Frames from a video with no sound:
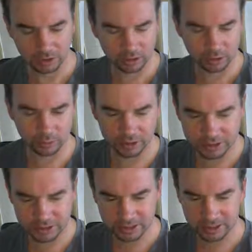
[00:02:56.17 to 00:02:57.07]
Quick
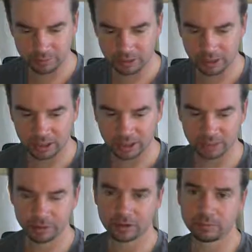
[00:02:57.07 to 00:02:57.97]
disclaimer, I
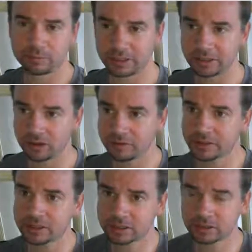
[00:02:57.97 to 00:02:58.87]
am a complete
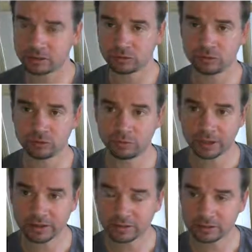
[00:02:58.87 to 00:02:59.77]
novice to
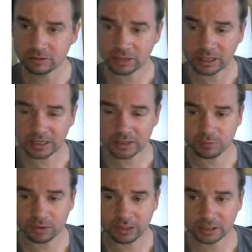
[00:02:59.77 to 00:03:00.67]
Python as
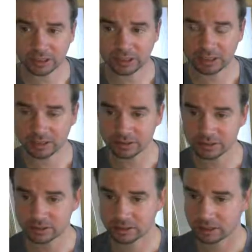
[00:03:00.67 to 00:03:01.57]
well
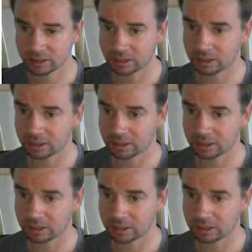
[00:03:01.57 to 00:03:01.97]
as uh,